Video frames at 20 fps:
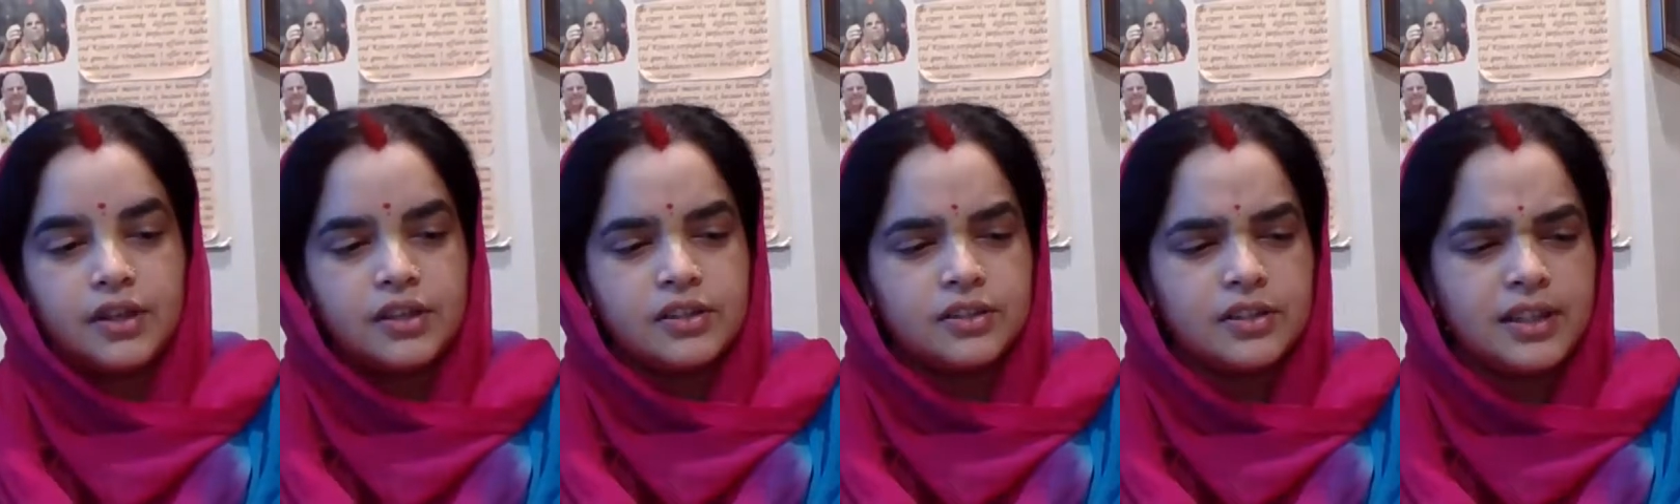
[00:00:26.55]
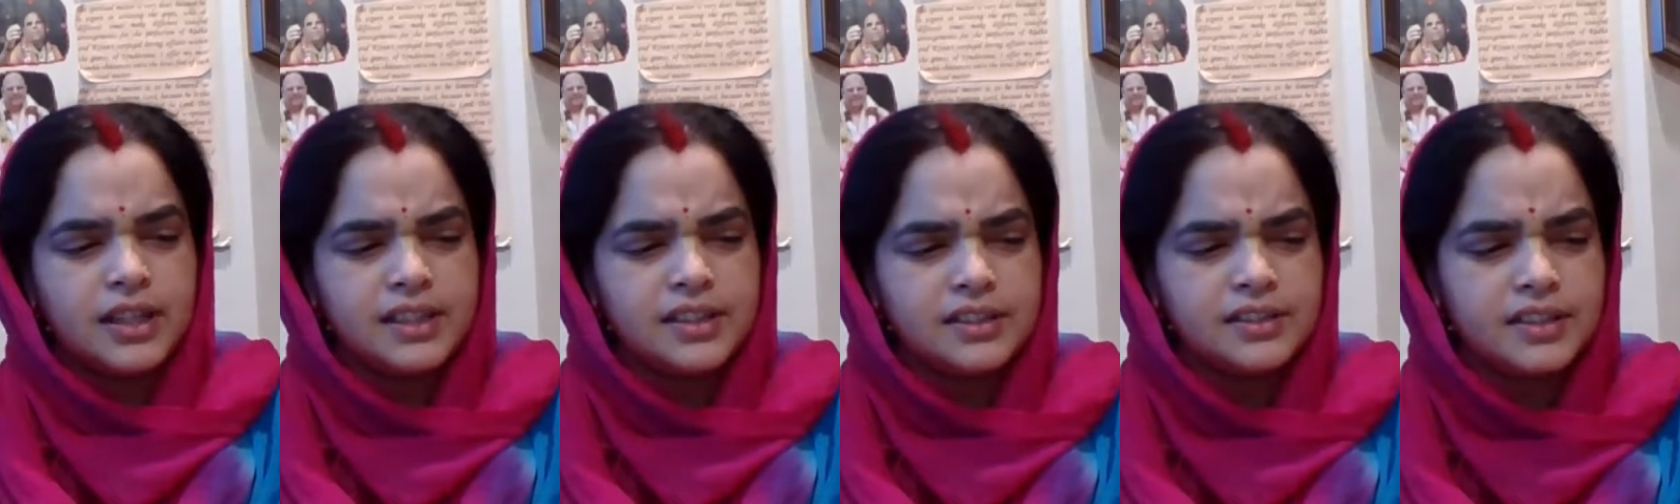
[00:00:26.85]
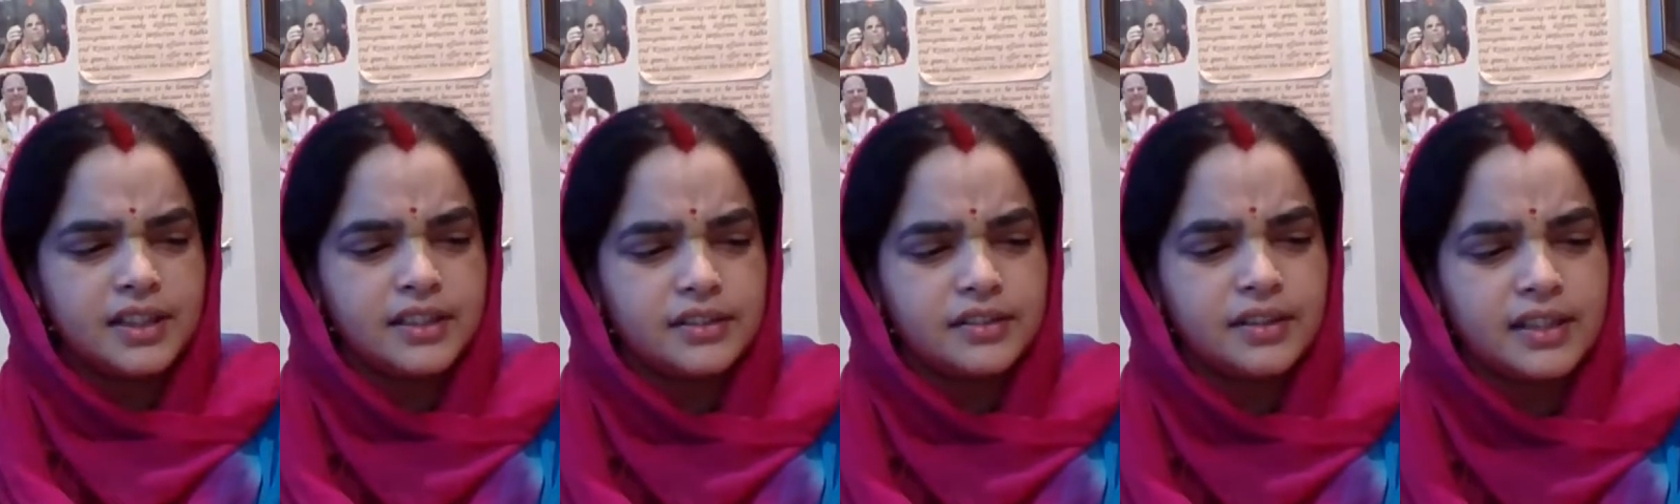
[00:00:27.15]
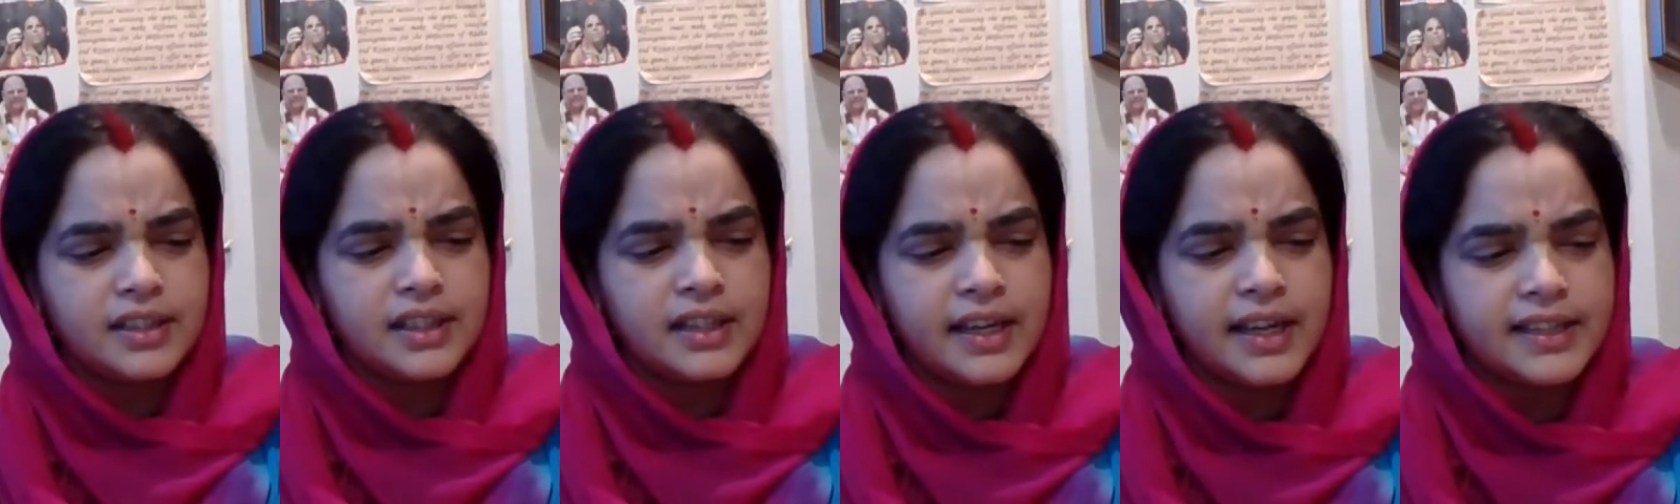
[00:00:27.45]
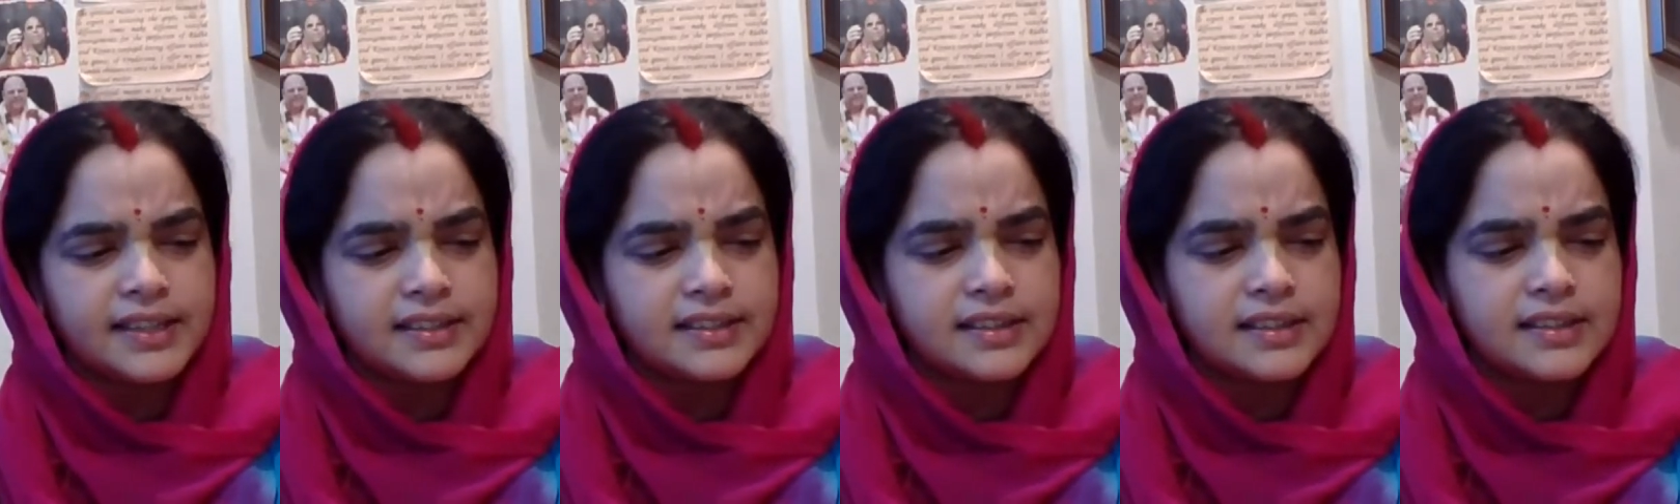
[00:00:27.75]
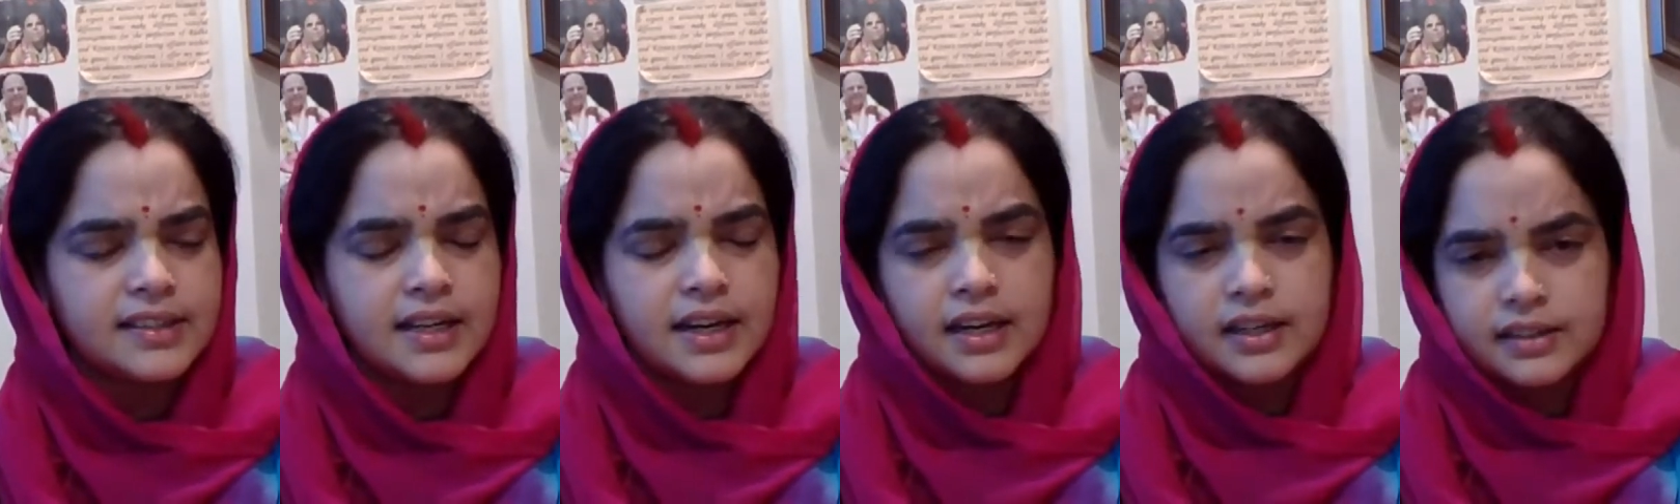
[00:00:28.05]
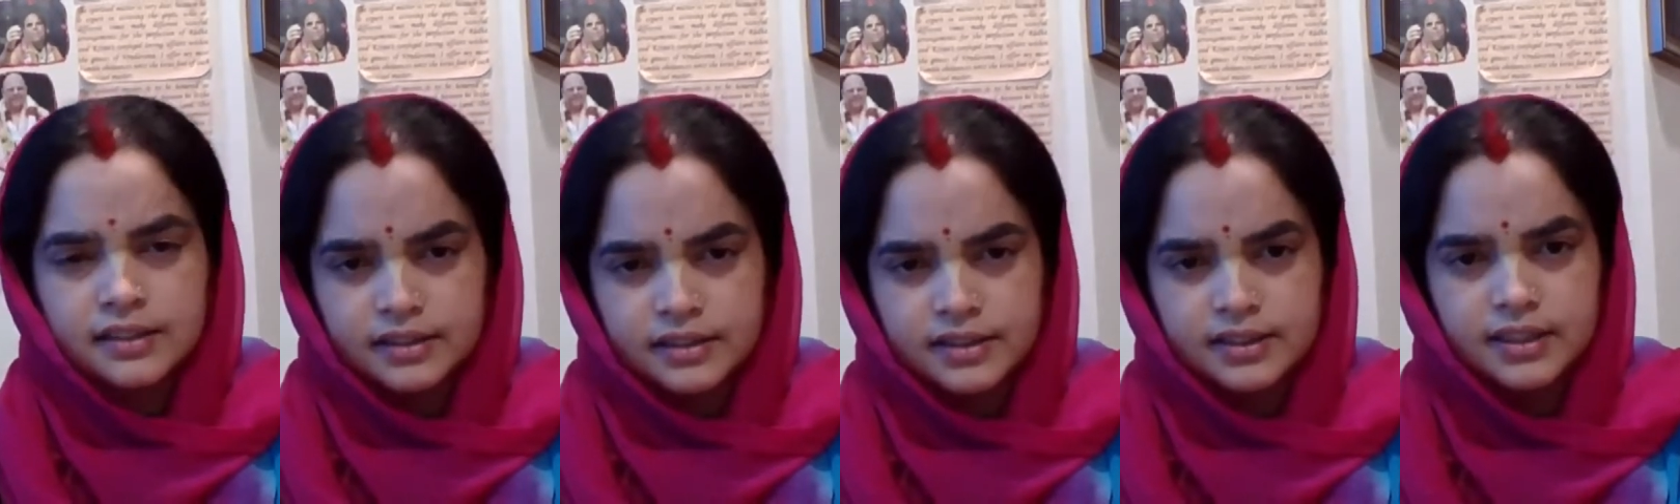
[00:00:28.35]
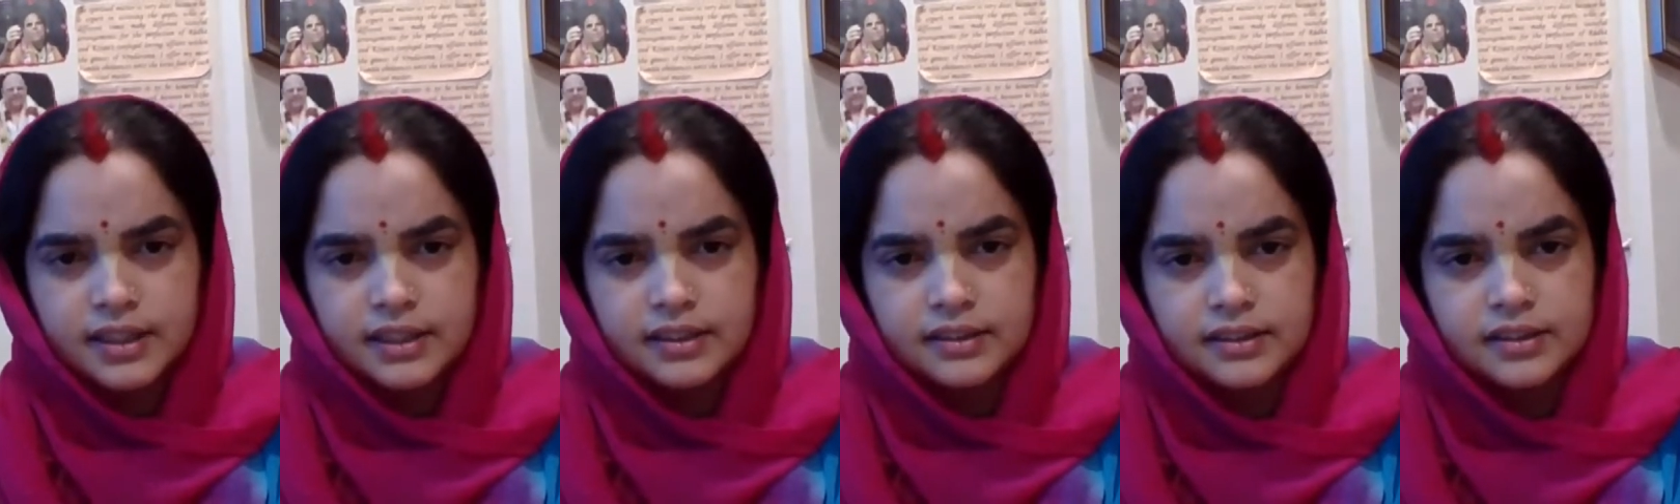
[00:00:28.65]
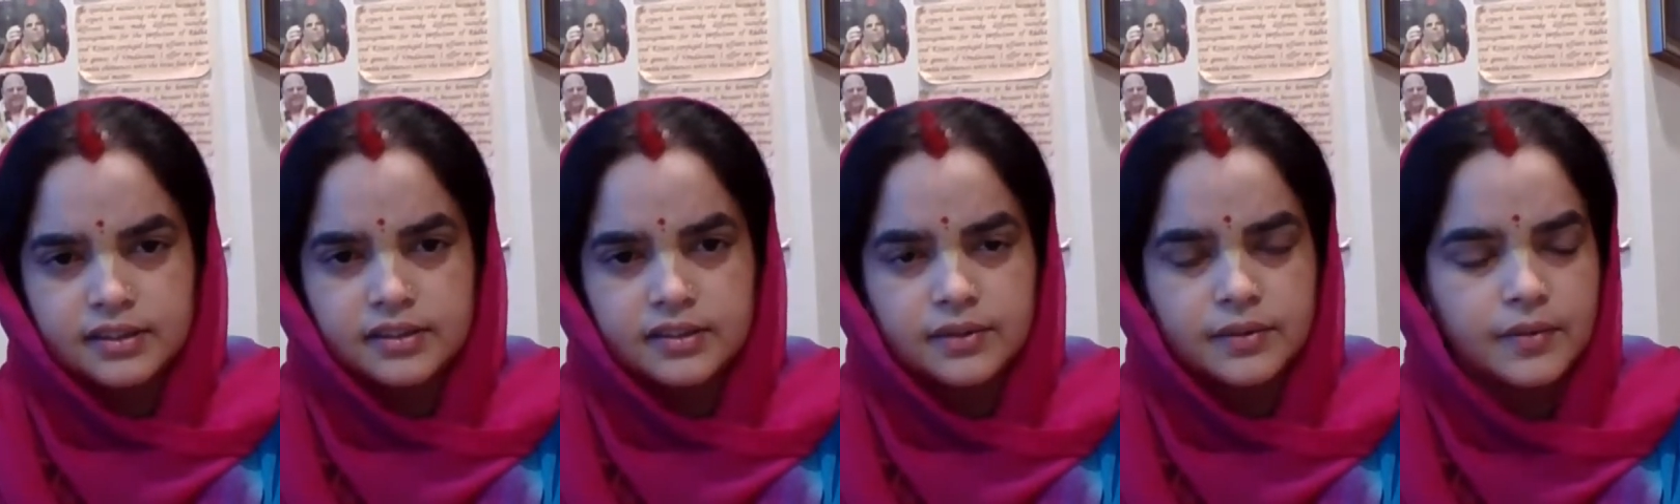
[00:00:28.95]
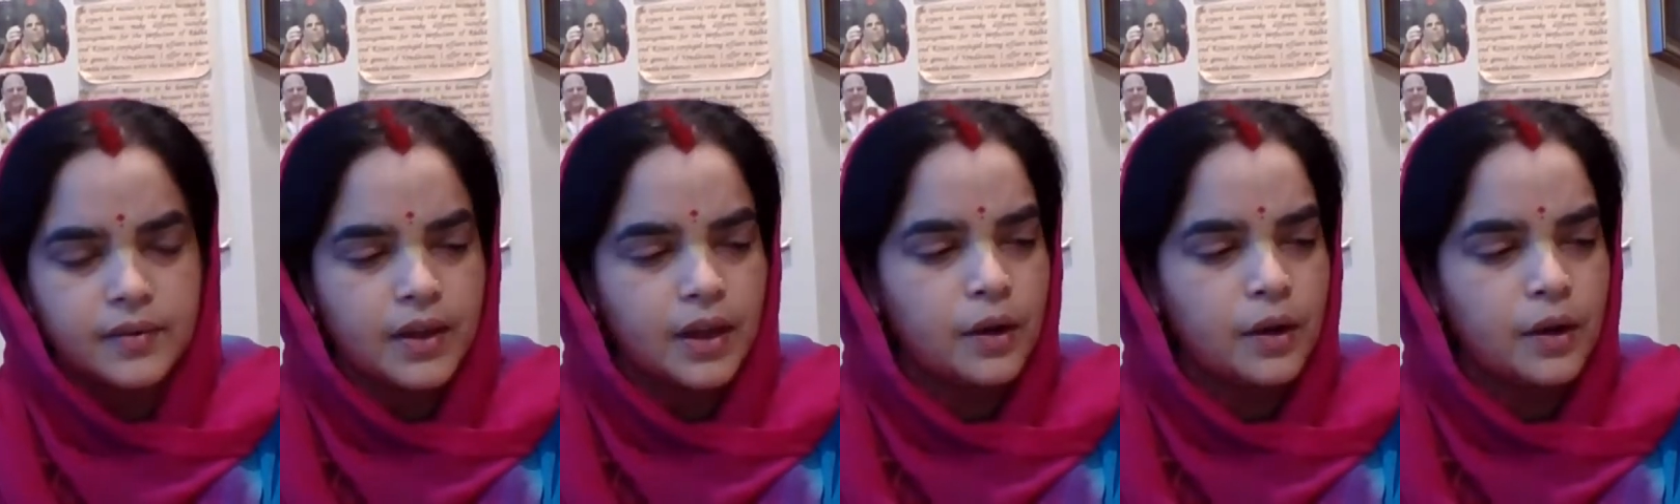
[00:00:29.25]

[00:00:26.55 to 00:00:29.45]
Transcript: So let's try to analyze this and understand this.